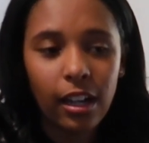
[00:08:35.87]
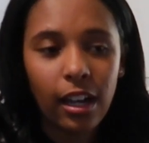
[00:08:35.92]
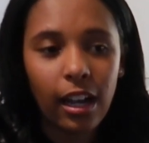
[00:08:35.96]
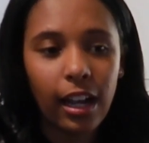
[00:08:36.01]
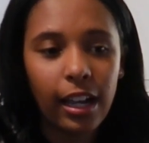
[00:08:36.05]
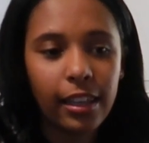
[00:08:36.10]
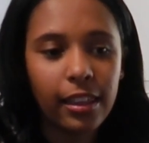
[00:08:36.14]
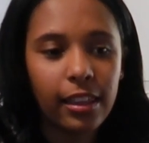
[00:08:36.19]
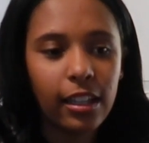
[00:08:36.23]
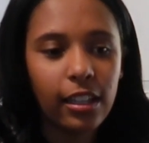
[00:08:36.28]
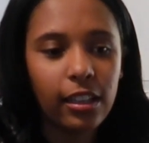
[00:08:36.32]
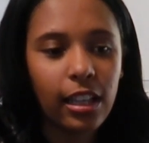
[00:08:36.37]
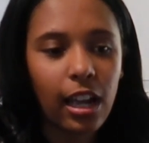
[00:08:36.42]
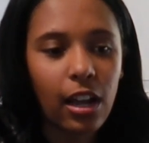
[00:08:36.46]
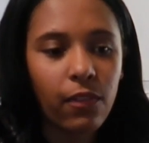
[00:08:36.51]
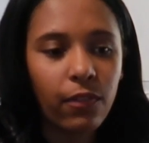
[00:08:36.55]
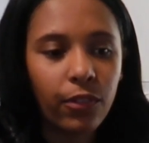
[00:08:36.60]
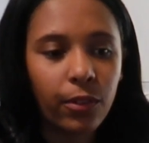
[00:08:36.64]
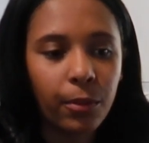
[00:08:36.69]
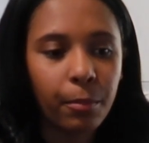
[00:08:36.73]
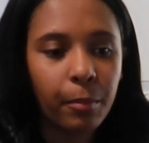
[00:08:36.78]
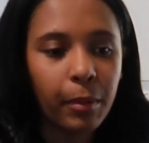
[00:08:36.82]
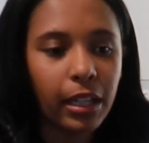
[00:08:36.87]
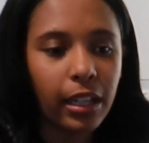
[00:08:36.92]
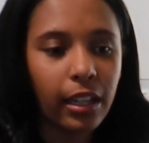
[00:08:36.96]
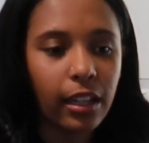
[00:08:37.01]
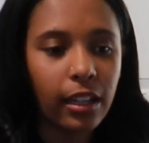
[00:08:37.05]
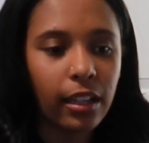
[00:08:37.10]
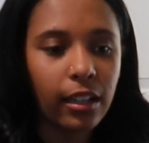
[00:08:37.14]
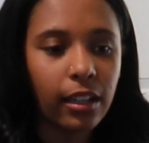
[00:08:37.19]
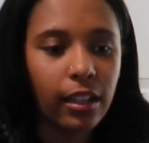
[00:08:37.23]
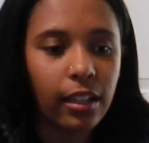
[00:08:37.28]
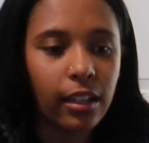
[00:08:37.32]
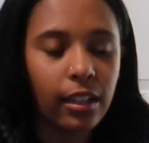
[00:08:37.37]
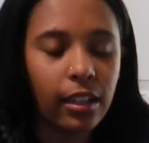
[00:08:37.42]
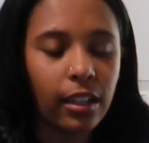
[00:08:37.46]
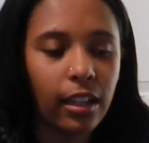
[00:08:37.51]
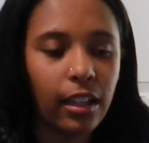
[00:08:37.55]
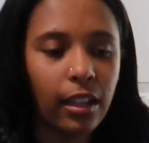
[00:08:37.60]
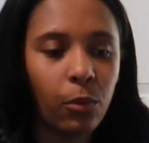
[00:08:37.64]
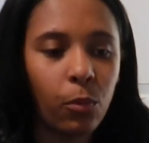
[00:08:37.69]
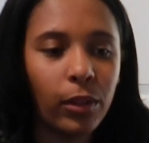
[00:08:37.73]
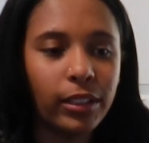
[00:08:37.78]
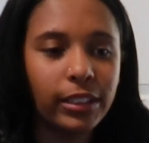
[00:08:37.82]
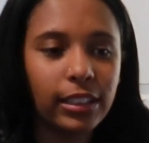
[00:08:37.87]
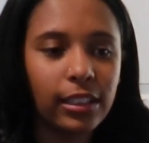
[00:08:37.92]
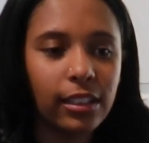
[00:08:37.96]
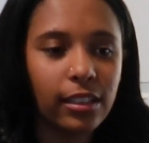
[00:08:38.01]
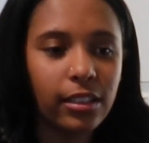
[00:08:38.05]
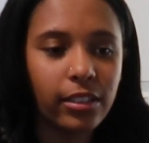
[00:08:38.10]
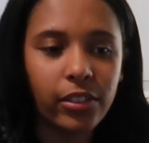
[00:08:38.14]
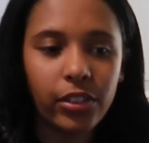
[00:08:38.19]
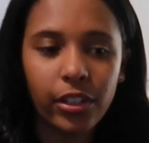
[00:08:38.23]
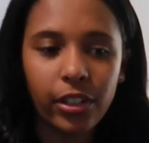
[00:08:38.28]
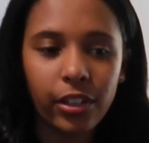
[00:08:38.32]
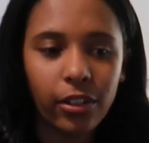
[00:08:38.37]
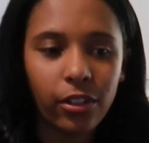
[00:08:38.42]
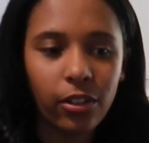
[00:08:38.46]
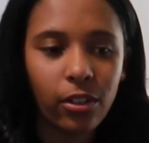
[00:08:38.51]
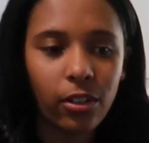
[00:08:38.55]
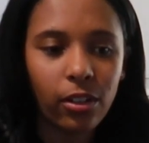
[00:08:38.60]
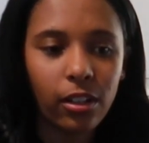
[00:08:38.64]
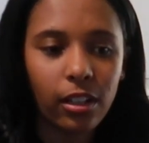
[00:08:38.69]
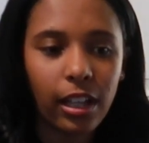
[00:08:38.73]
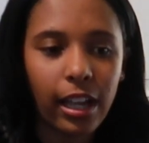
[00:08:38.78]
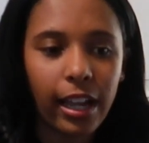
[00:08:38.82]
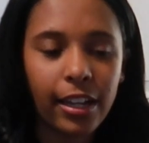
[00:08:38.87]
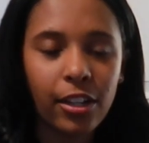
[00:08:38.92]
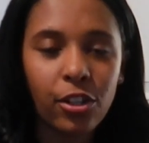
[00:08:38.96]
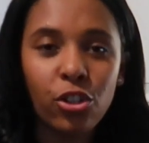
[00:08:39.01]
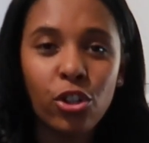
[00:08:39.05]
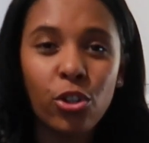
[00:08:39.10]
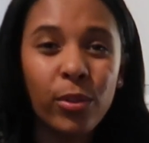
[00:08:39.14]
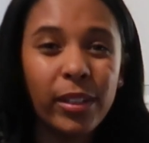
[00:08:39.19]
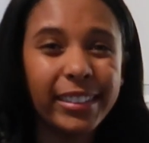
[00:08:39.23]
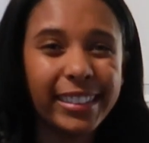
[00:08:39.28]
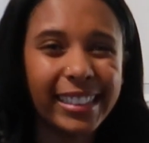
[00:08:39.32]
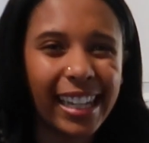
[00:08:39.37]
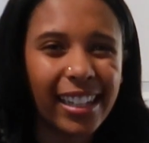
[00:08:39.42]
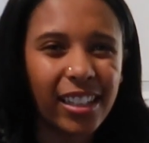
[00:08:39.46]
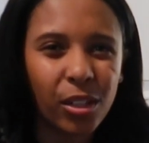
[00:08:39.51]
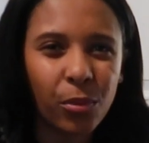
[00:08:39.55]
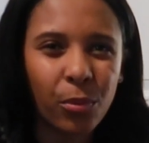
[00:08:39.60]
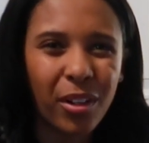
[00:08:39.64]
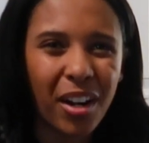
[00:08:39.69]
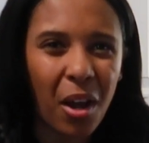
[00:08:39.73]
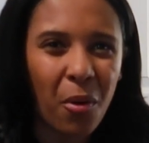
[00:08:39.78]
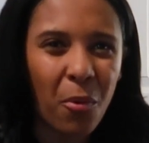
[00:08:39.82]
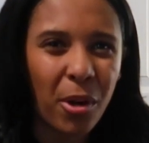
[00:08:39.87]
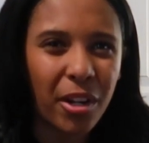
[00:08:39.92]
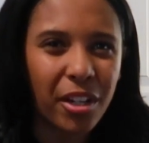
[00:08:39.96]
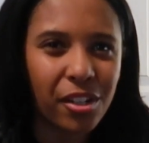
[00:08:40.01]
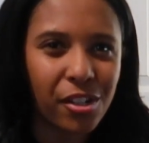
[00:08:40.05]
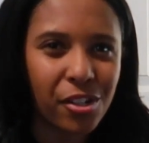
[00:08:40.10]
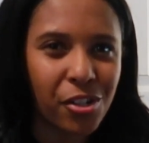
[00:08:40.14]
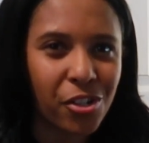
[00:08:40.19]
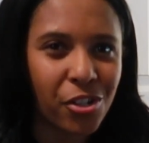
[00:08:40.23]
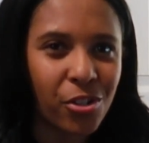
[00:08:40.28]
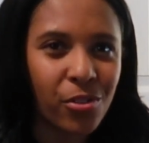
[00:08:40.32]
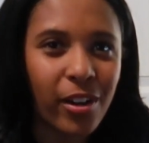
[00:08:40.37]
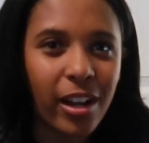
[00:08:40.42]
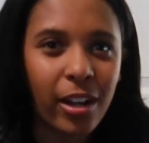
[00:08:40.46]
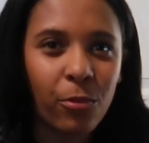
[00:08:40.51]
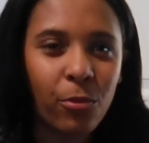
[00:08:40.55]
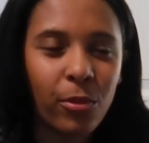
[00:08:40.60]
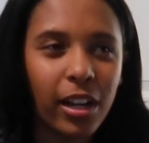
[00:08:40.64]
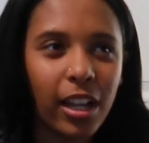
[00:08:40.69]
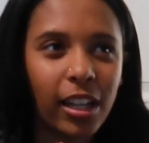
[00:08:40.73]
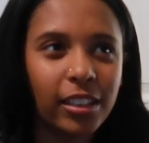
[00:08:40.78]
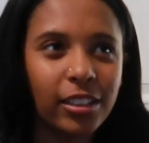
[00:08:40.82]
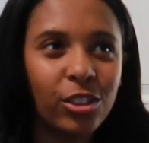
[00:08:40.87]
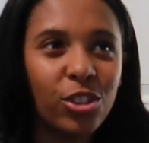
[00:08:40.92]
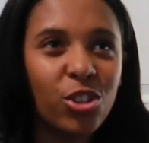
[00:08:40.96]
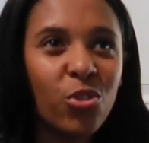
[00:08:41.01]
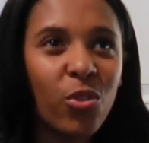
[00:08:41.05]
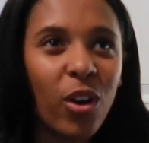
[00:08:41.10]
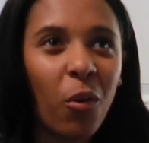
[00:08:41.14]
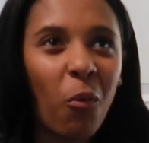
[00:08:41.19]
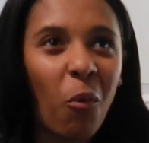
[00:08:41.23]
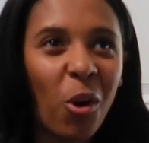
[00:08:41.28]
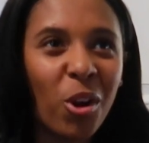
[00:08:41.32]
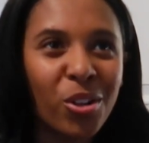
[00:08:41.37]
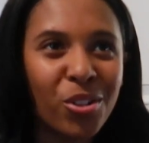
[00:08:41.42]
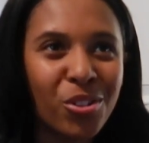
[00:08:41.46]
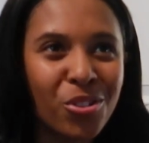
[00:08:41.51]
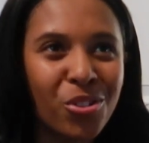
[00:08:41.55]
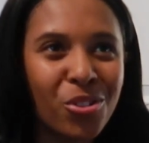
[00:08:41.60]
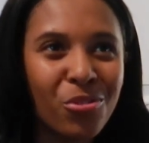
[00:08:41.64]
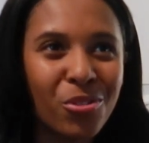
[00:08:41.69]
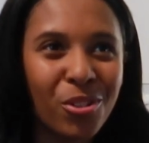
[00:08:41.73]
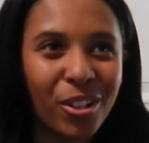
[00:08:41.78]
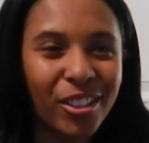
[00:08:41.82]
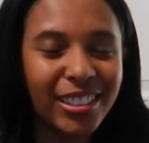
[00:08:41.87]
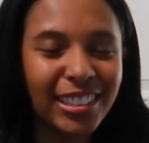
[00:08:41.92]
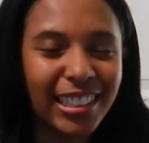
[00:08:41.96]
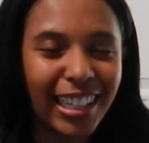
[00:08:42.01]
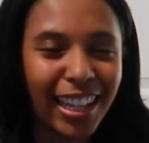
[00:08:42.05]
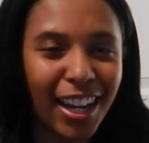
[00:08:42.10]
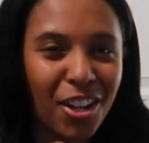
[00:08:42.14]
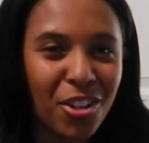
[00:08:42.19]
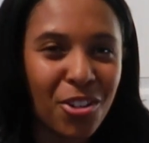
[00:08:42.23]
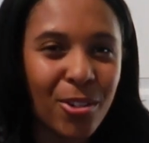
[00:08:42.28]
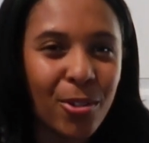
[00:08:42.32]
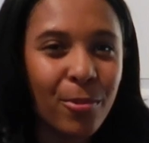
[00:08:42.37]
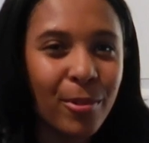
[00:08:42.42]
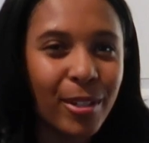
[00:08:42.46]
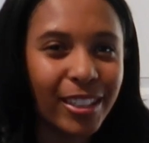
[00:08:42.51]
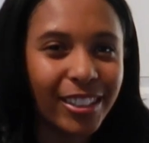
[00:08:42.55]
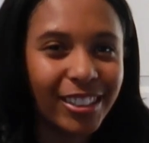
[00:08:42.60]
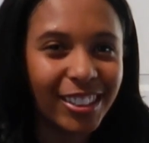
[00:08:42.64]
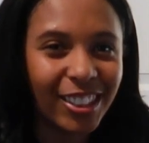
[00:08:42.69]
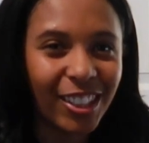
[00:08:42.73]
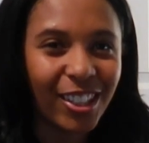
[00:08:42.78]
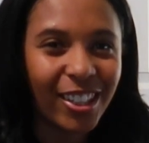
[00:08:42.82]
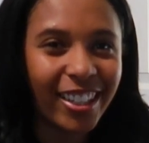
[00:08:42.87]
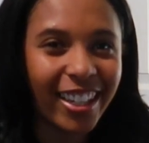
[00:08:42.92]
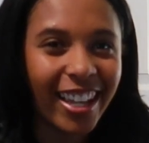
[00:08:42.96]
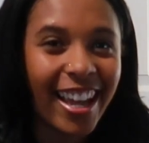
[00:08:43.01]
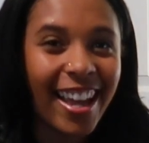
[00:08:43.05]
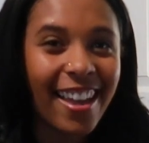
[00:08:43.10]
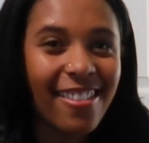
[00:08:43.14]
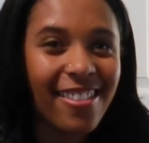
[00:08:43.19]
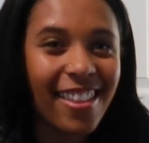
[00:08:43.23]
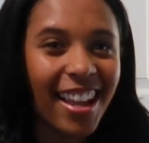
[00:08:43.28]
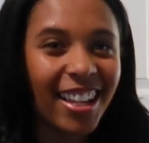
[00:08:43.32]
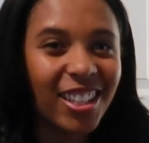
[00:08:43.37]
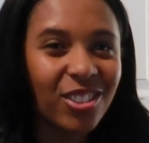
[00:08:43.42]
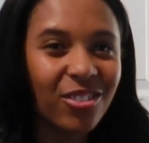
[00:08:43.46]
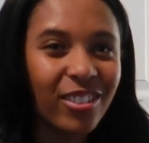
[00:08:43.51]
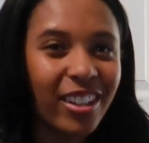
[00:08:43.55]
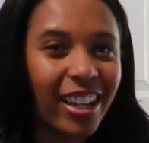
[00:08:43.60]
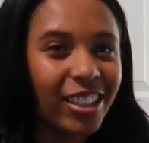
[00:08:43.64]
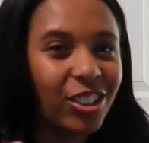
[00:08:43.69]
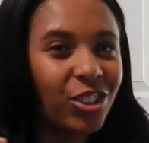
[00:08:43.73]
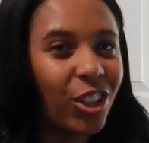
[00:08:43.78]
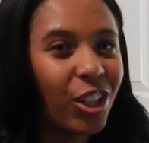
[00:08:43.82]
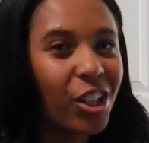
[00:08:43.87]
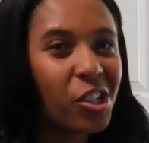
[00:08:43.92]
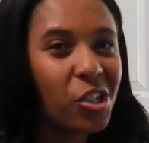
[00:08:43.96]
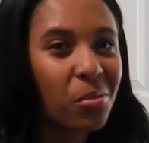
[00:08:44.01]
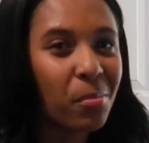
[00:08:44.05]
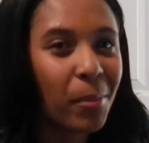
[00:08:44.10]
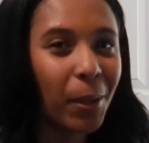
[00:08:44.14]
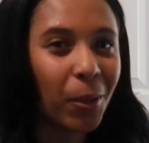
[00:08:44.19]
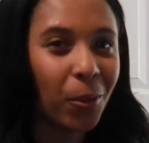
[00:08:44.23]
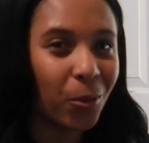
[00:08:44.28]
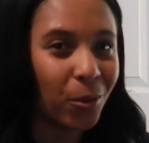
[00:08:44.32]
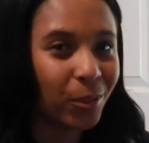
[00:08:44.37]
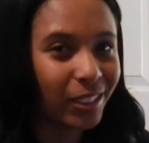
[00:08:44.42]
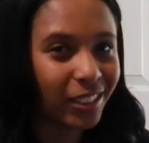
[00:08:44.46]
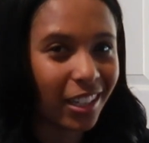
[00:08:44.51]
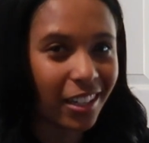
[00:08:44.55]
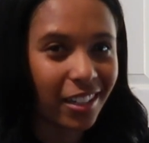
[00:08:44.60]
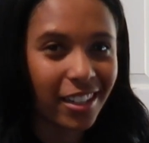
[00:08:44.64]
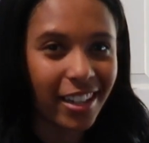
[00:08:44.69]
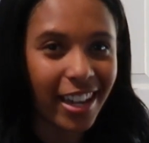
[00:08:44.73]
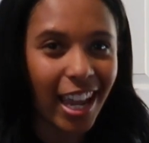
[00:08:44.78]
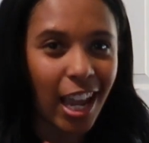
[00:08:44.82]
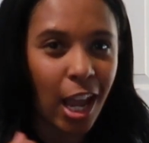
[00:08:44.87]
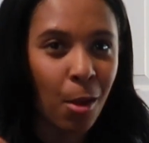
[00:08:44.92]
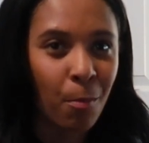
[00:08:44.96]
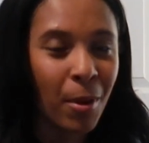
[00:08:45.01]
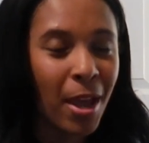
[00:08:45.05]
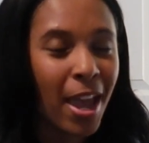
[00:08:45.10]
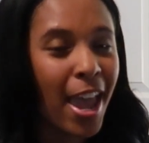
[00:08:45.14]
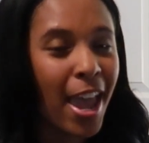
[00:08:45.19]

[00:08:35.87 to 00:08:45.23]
I think that for me, it wasn't until I knew exactly what I wanted to do. When I knew I wanted to do nursing and I knew what it took, that's when I changed my whole study game